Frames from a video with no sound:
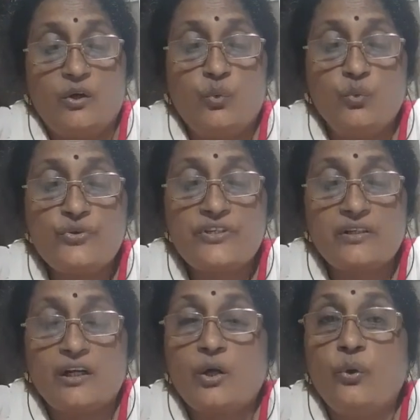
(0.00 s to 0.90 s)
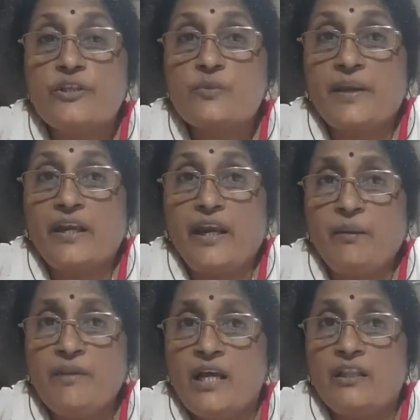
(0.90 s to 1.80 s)
whose clothes
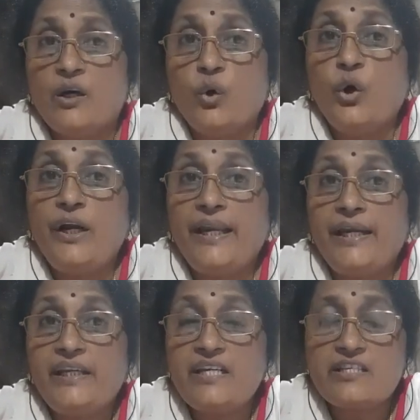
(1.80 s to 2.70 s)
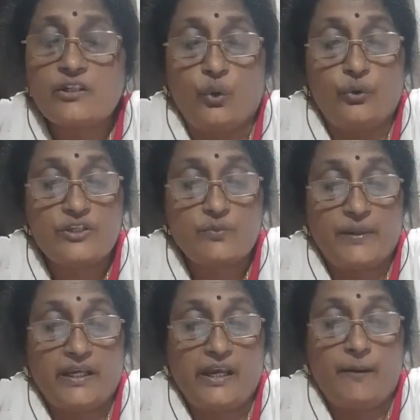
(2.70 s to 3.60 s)
became? The old lady's clothes
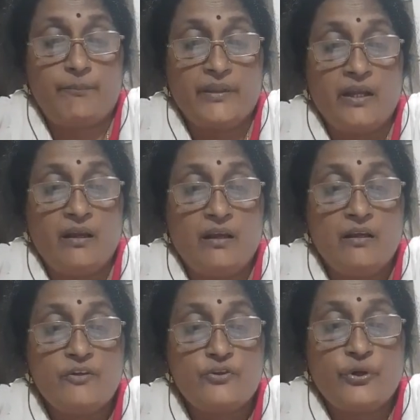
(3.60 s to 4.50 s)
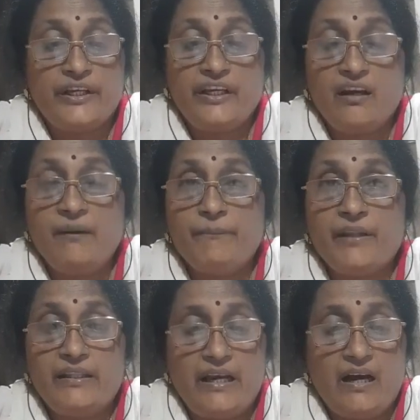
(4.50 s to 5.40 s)
became. So here
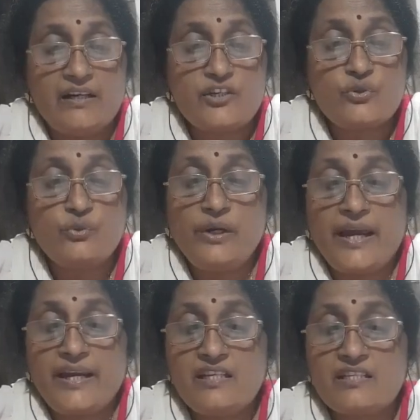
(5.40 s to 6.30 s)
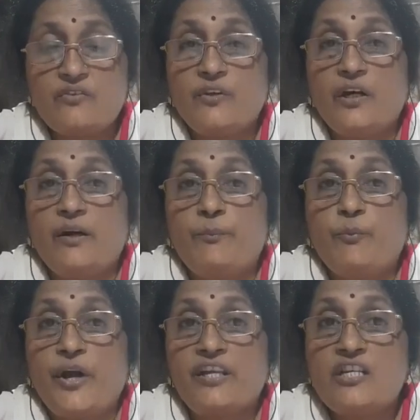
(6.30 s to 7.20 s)
the last two lines,
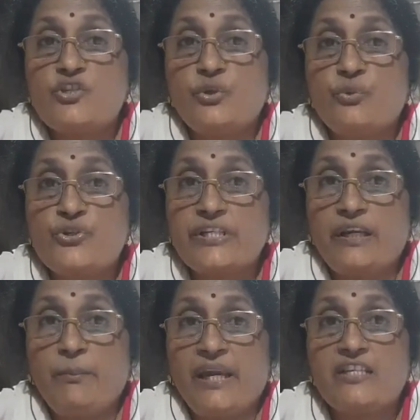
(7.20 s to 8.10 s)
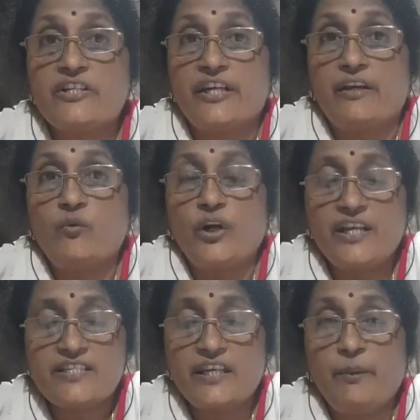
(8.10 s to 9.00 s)
poet is used imagery. What
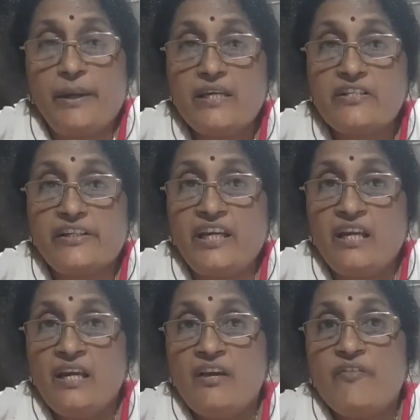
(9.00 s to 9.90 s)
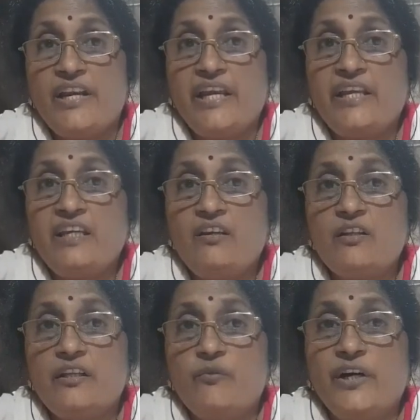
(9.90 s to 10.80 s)
is imagery? When
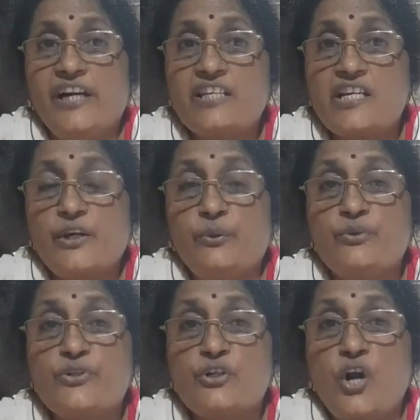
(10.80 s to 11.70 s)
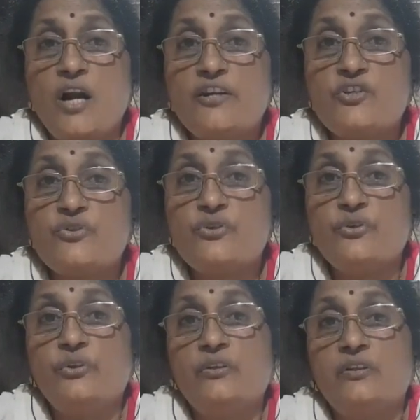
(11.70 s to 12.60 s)
the words are used in order
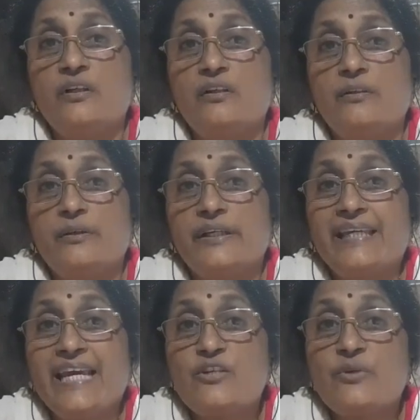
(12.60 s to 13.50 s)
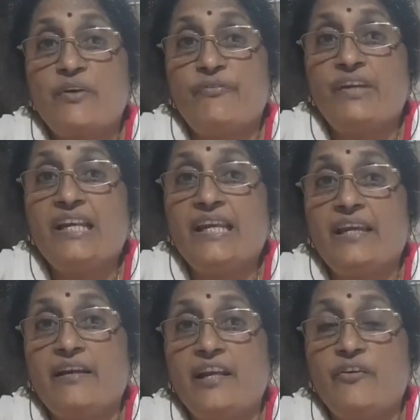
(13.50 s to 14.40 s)
to get you a
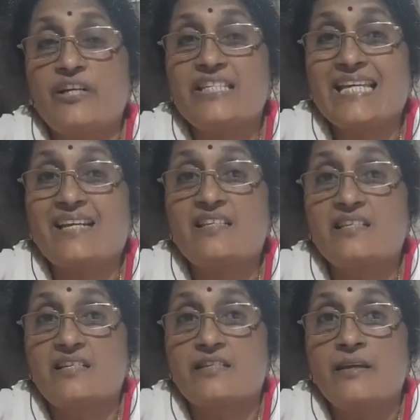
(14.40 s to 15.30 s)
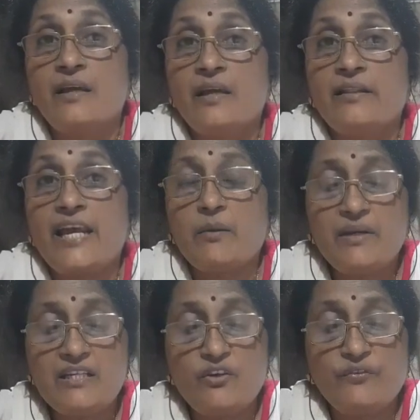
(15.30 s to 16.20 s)
feeling in your senses. That
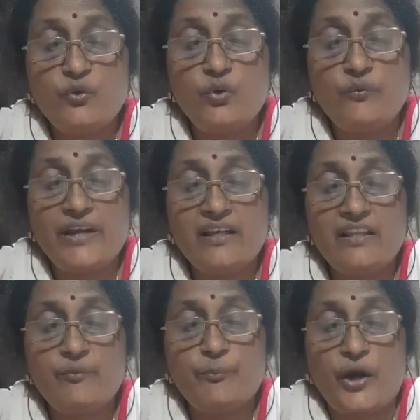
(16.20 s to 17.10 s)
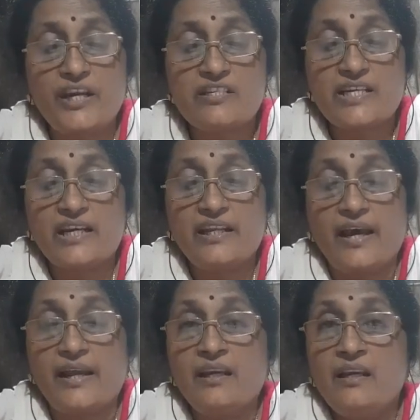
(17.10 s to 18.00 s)
means when the poet said
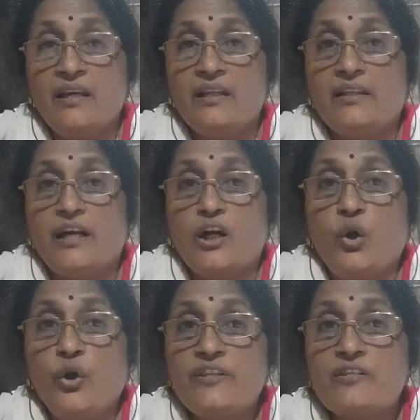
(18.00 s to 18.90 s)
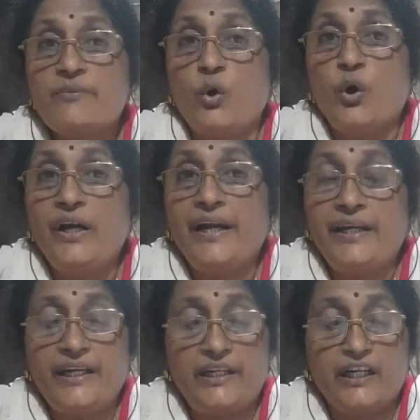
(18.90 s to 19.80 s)
that the clothes of the old
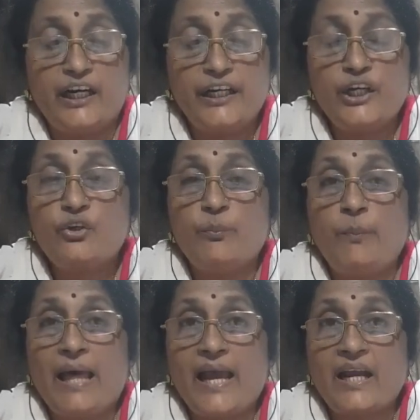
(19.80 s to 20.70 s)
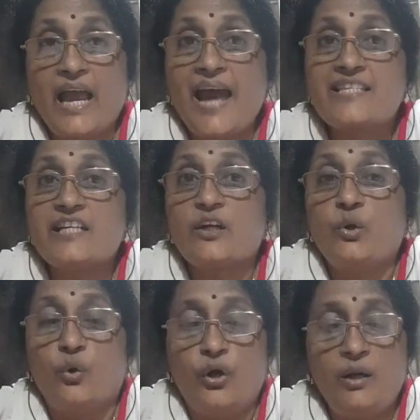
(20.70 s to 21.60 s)
lady turned into black as a
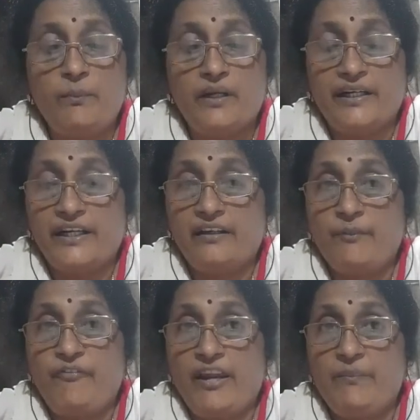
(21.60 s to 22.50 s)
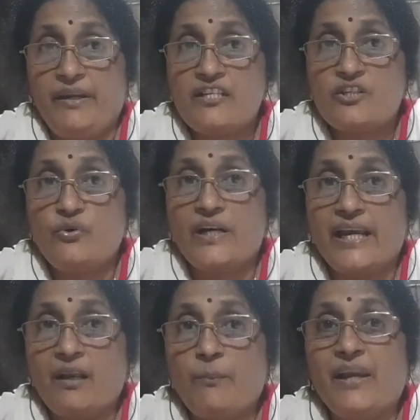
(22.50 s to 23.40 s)
coal burnt in the flame, means you
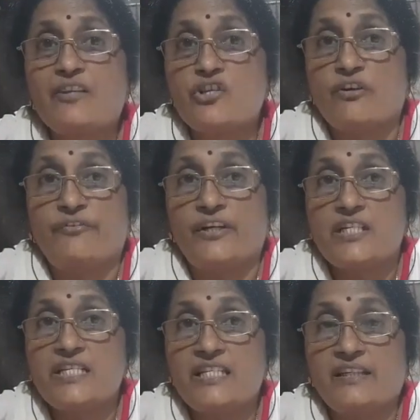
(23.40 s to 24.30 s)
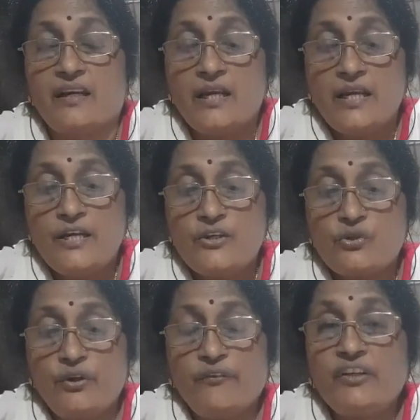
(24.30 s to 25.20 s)
get a picture of it, isn't it?
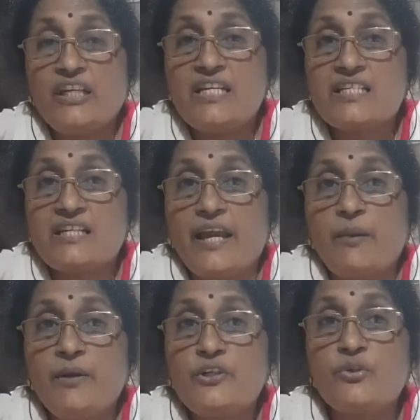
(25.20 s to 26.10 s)
So if it is able